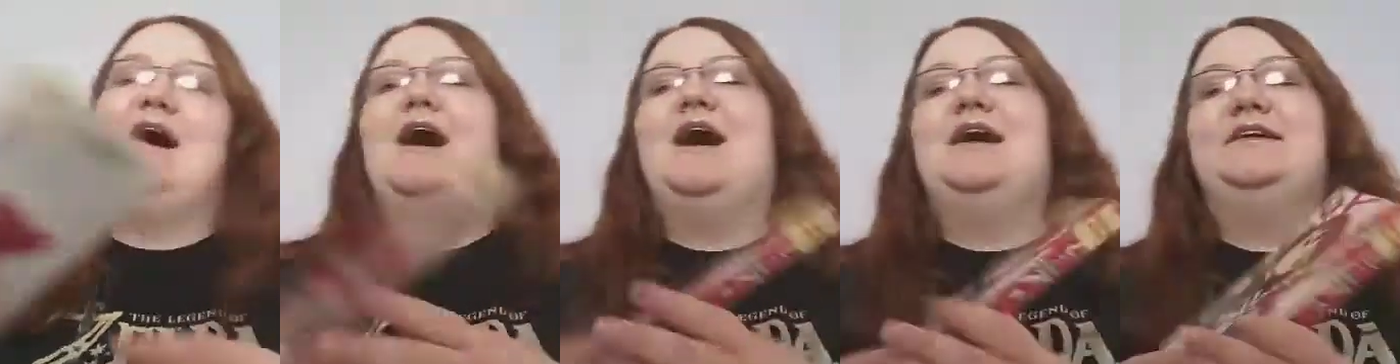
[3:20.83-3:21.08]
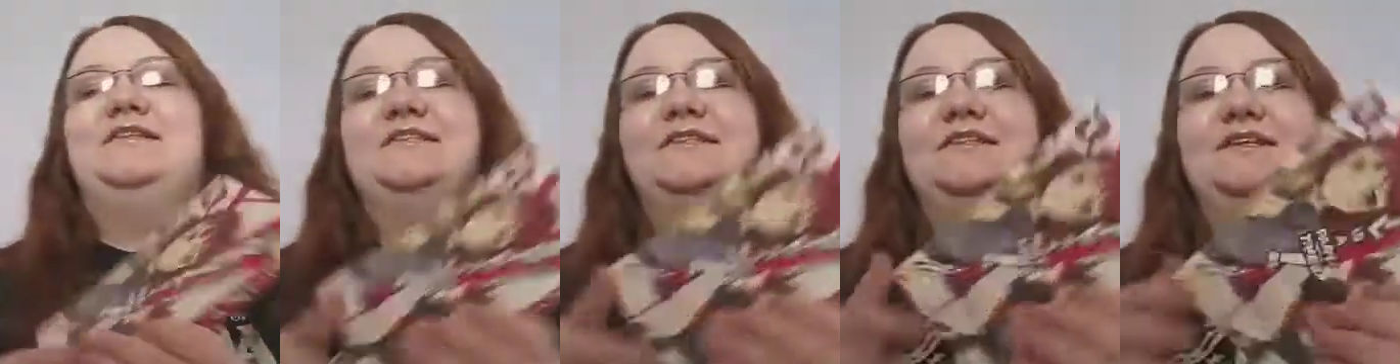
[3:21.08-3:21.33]

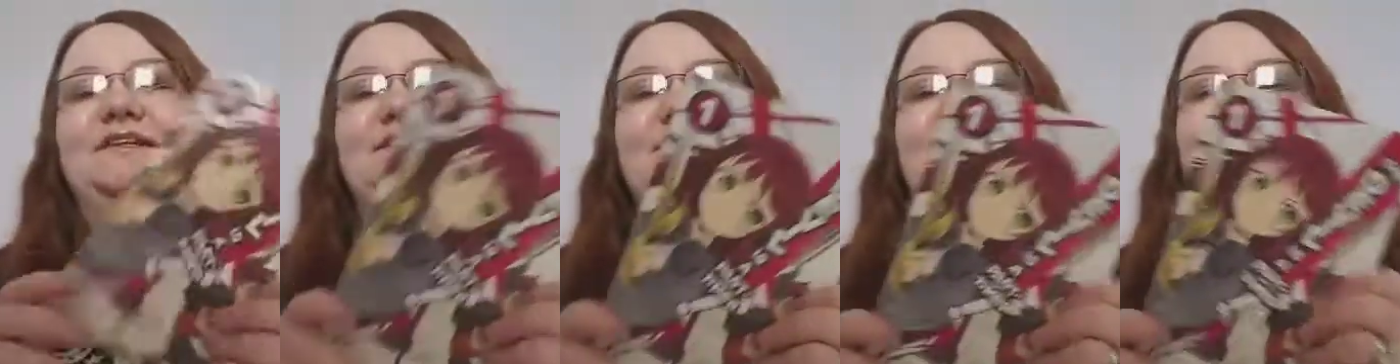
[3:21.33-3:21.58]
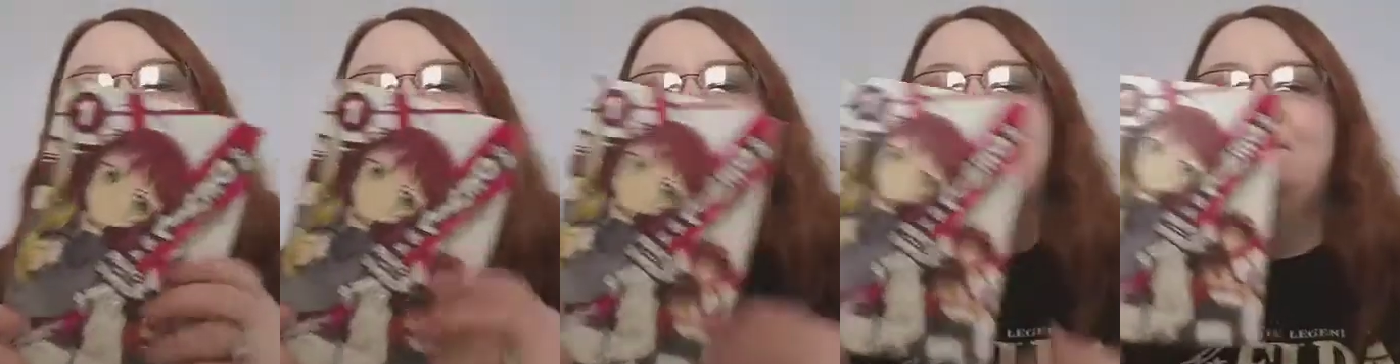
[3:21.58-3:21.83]
I
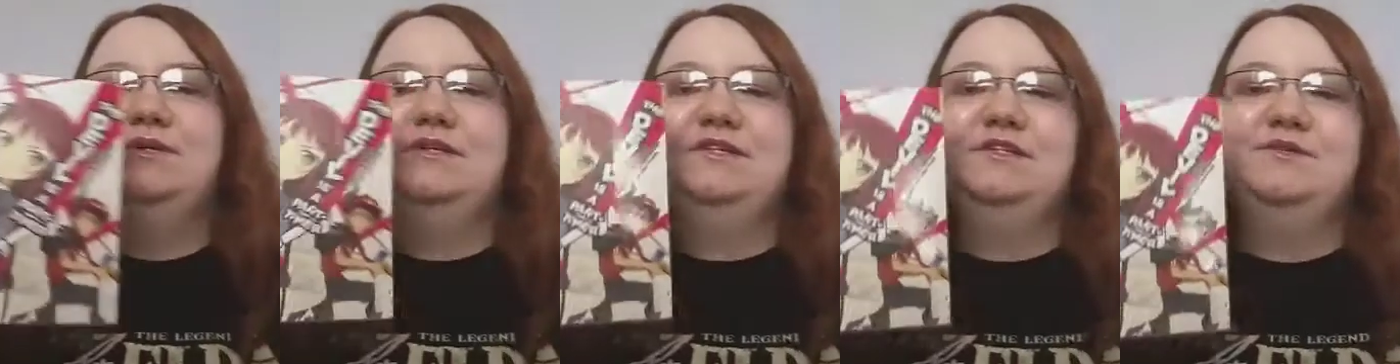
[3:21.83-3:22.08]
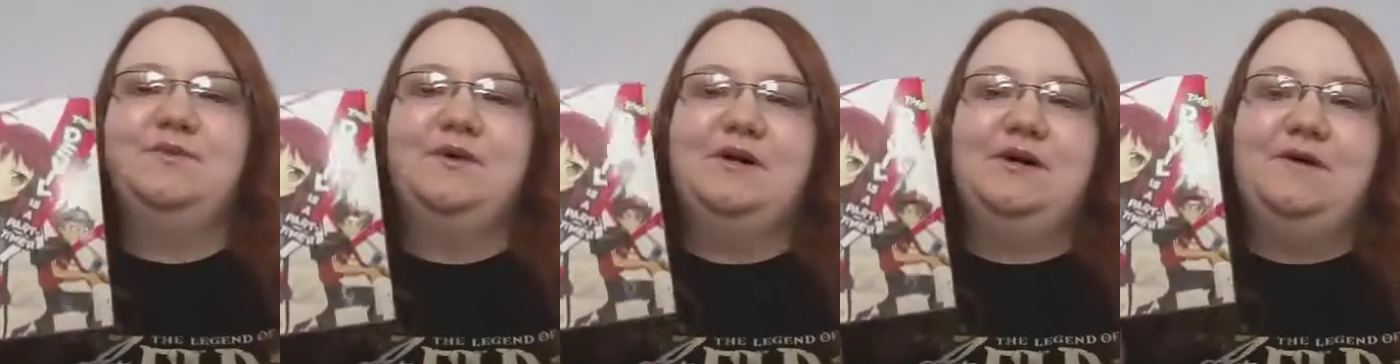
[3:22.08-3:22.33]
selected this one
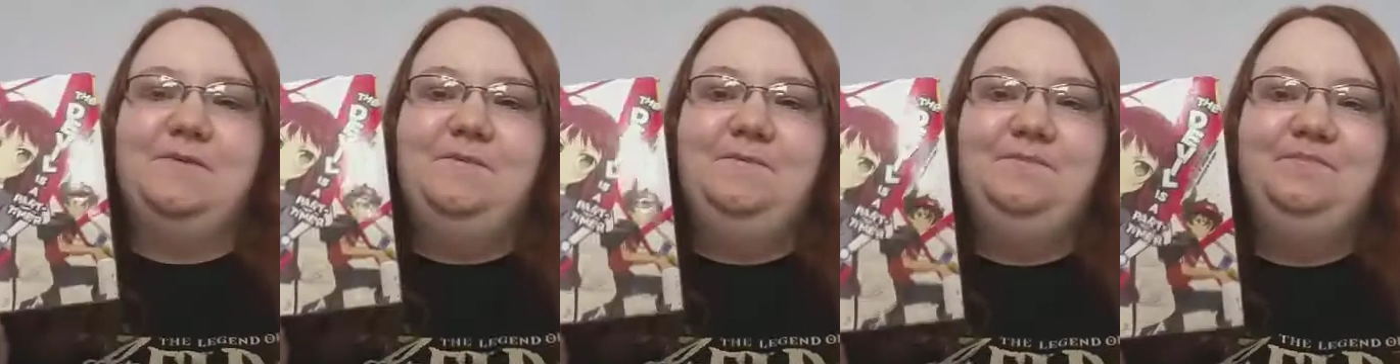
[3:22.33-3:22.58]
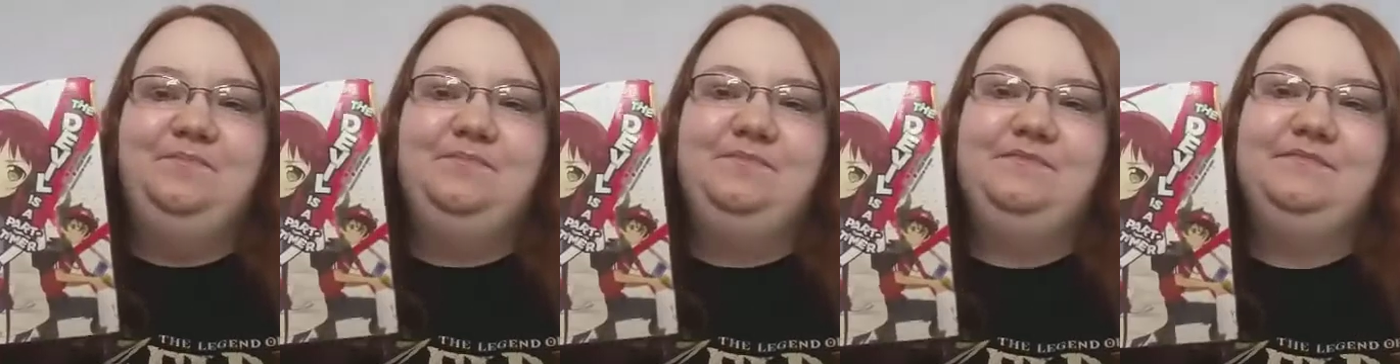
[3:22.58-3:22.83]
as well,
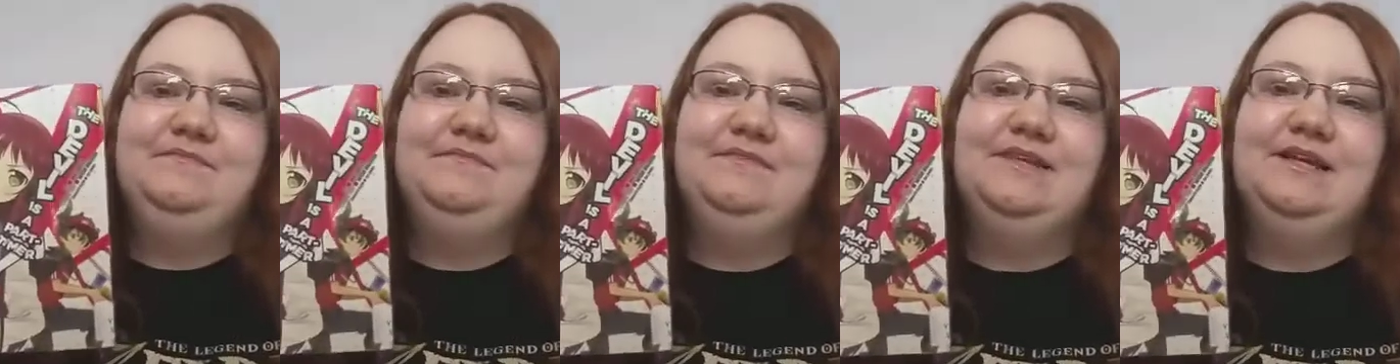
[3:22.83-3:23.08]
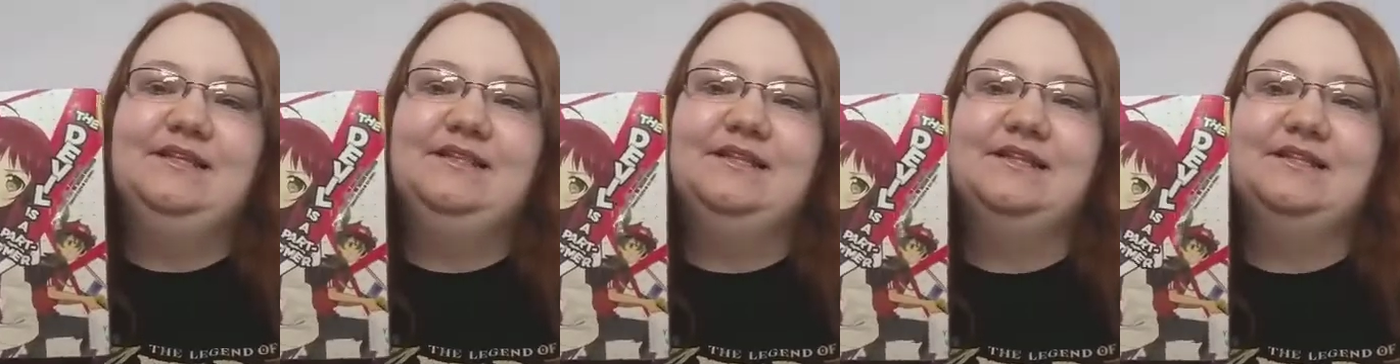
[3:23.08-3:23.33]

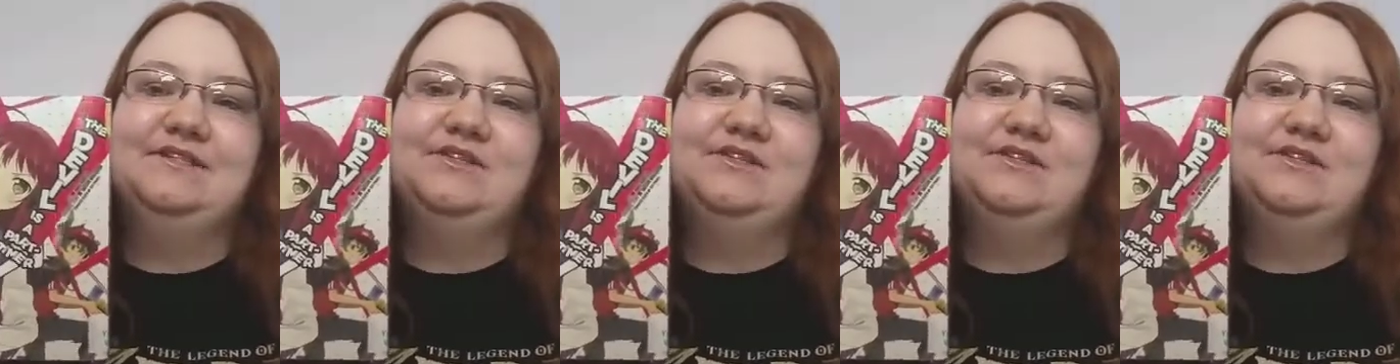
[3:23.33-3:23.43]
that